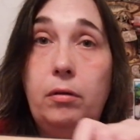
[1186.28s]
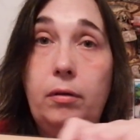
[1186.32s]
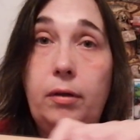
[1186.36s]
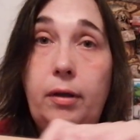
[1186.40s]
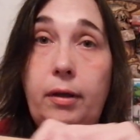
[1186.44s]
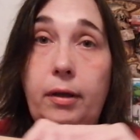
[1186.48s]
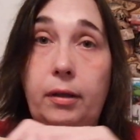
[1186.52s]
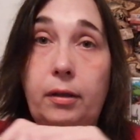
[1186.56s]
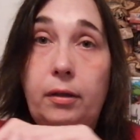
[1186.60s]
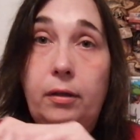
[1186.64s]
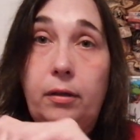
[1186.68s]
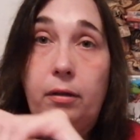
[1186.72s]

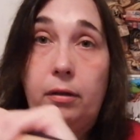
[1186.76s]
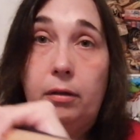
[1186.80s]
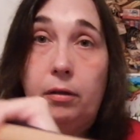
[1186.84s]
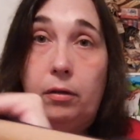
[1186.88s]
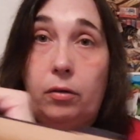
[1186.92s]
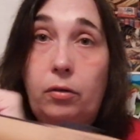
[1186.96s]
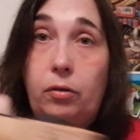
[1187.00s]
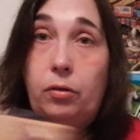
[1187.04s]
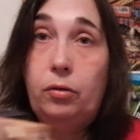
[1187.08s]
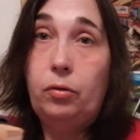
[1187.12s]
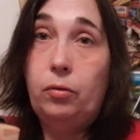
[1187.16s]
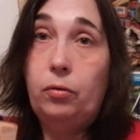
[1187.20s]
like
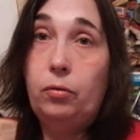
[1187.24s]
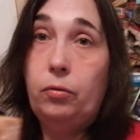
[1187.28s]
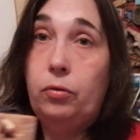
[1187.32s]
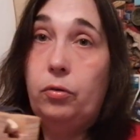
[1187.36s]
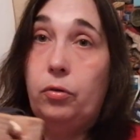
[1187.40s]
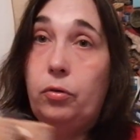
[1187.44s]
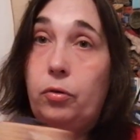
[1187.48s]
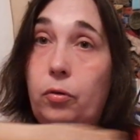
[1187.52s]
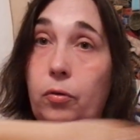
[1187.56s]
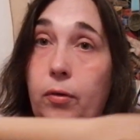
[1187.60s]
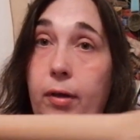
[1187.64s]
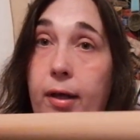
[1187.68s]
you know
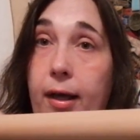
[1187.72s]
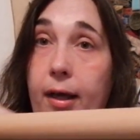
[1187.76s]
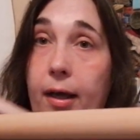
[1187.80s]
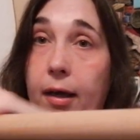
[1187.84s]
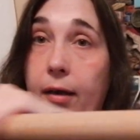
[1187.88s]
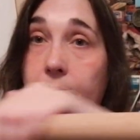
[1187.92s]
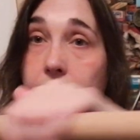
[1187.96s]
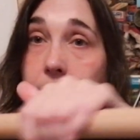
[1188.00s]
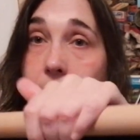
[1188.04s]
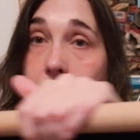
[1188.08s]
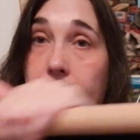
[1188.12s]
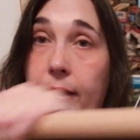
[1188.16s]
you don't
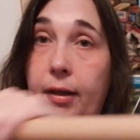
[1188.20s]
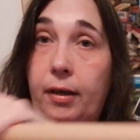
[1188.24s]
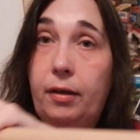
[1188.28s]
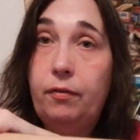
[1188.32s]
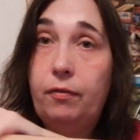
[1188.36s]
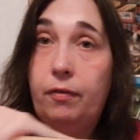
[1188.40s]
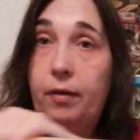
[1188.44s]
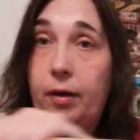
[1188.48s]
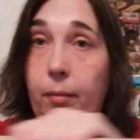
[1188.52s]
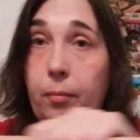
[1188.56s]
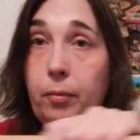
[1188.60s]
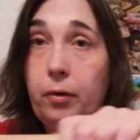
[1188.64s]
have any
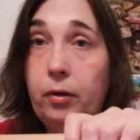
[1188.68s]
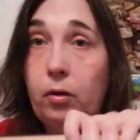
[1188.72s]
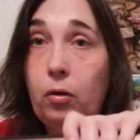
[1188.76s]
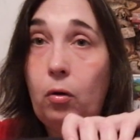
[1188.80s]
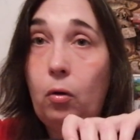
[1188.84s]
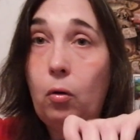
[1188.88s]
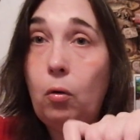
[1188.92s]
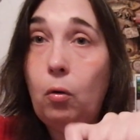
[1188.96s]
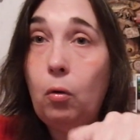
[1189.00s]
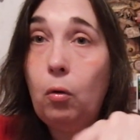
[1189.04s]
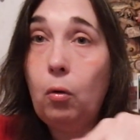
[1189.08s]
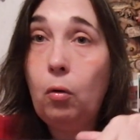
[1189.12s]
fabric
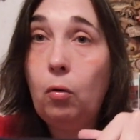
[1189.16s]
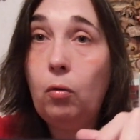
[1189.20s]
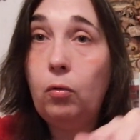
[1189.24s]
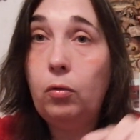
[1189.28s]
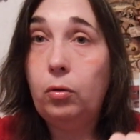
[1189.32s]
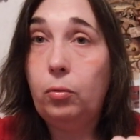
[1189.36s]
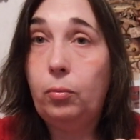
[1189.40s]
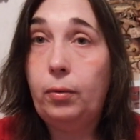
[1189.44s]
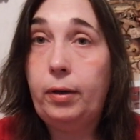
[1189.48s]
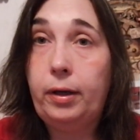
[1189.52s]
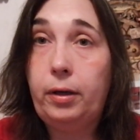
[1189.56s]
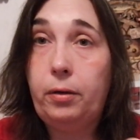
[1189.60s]
all
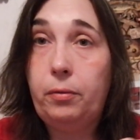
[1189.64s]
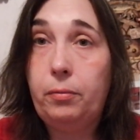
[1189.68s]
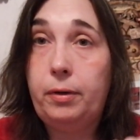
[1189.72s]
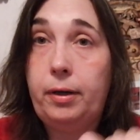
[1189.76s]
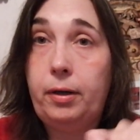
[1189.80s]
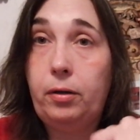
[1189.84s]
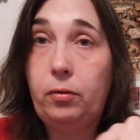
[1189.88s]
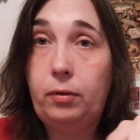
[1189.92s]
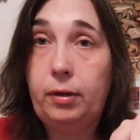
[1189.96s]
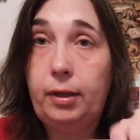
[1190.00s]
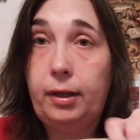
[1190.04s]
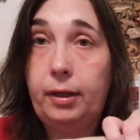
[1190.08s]
the way
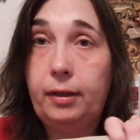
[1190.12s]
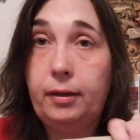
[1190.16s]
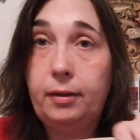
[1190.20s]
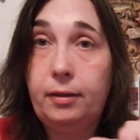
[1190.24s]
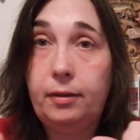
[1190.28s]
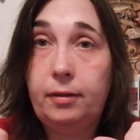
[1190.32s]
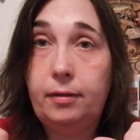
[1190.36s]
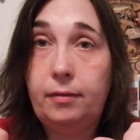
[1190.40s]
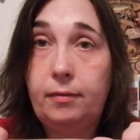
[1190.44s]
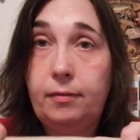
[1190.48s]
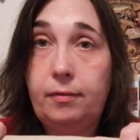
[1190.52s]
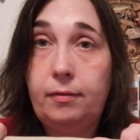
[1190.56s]
around like
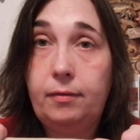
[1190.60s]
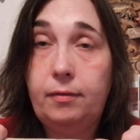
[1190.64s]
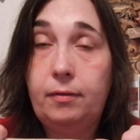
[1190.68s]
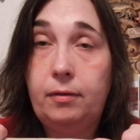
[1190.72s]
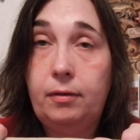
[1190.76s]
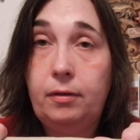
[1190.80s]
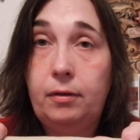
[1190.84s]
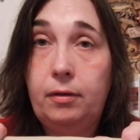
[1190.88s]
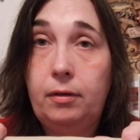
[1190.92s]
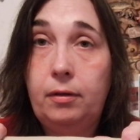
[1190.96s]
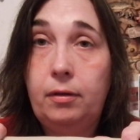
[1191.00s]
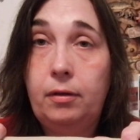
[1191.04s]
this
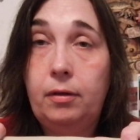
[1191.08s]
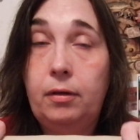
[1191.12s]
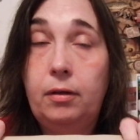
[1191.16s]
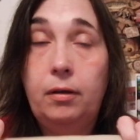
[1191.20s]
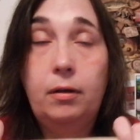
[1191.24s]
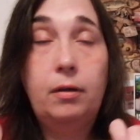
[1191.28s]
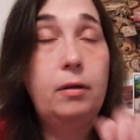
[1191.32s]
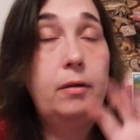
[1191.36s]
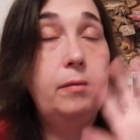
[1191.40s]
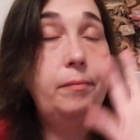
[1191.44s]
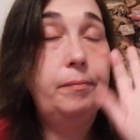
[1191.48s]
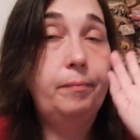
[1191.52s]

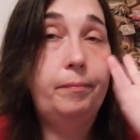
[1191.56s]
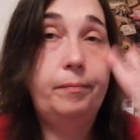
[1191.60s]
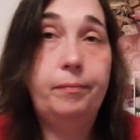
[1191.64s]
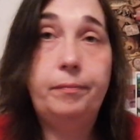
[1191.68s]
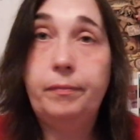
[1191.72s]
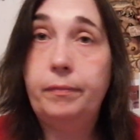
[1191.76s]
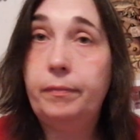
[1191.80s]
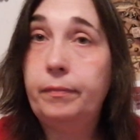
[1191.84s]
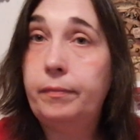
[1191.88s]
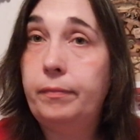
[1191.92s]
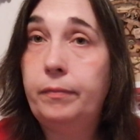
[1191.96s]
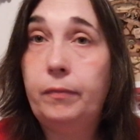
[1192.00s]

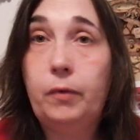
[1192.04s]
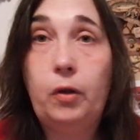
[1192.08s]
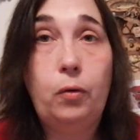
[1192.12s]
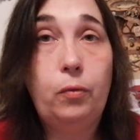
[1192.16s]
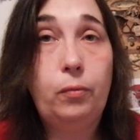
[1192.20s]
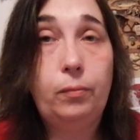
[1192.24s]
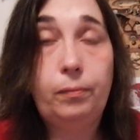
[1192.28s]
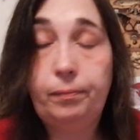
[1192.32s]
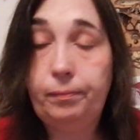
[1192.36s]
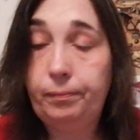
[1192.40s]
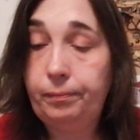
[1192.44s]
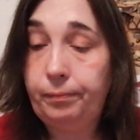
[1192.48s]

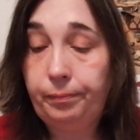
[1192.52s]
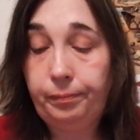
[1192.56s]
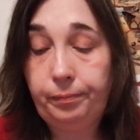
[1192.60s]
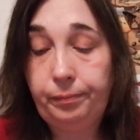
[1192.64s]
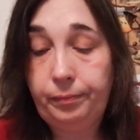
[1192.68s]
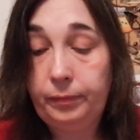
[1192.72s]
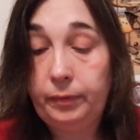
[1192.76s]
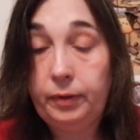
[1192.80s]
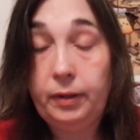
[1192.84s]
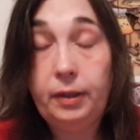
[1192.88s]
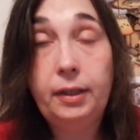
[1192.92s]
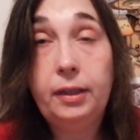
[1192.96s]
no
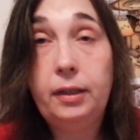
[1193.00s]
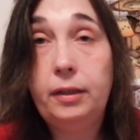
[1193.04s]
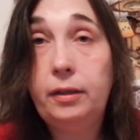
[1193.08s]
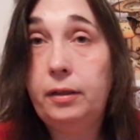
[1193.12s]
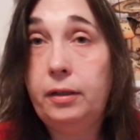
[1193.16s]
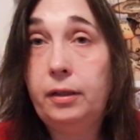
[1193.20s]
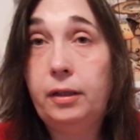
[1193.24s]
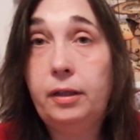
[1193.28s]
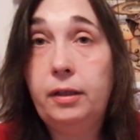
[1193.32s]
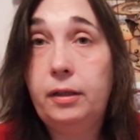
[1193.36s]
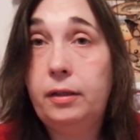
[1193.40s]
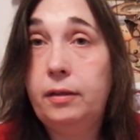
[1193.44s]
it
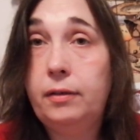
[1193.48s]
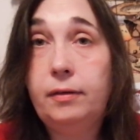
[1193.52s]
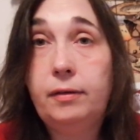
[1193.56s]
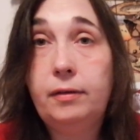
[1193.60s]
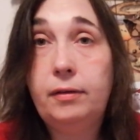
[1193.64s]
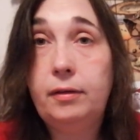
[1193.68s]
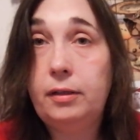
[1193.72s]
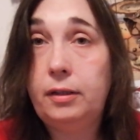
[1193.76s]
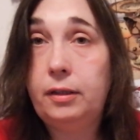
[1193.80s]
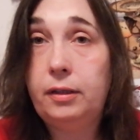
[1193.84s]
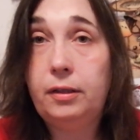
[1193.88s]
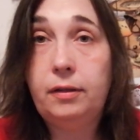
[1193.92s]
it
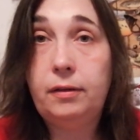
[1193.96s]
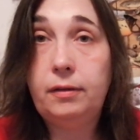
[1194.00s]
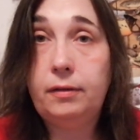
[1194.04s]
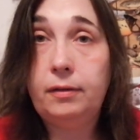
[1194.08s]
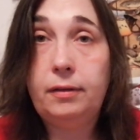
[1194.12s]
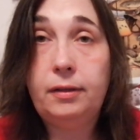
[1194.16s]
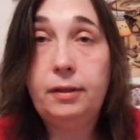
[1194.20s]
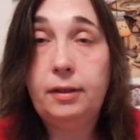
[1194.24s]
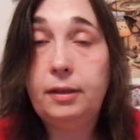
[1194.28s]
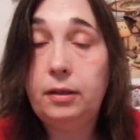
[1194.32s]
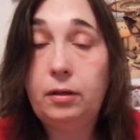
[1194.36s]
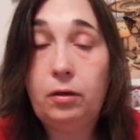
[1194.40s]
it
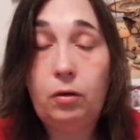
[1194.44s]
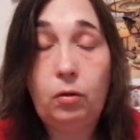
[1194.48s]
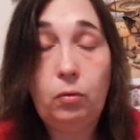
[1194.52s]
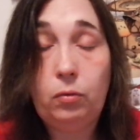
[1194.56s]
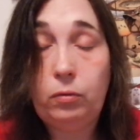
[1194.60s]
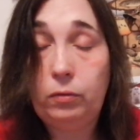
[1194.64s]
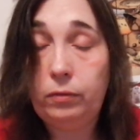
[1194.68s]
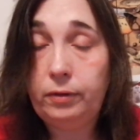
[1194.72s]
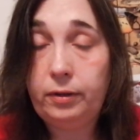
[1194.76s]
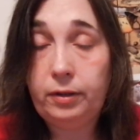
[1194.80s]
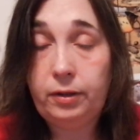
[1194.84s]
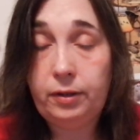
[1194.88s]
didn't
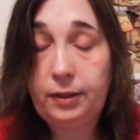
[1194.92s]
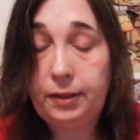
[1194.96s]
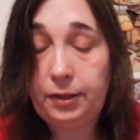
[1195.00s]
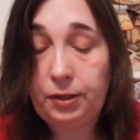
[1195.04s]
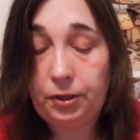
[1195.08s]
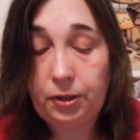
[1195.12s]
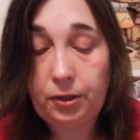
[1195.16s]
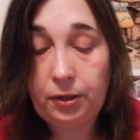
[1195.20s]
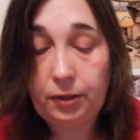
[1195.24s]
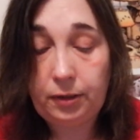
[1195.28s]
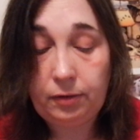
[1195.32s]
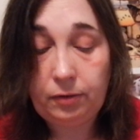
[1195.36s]
hold the
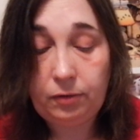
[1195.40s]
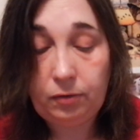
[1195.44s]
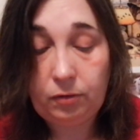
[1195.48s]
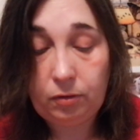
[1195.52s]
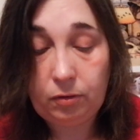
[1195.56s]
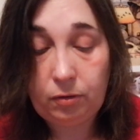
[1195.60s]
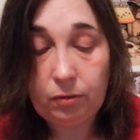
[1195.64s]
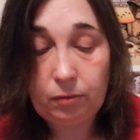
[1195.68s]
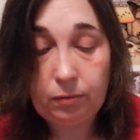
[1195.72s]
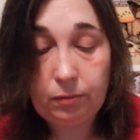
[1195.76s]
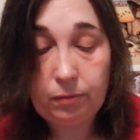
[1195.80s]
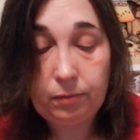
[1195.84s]
tension
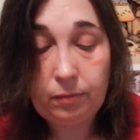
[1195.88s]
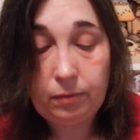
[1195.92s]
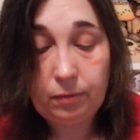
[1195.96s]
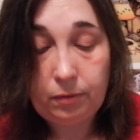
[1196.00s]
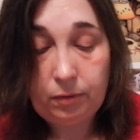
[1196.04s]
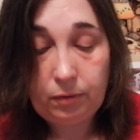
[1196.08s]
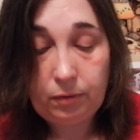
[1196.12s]
so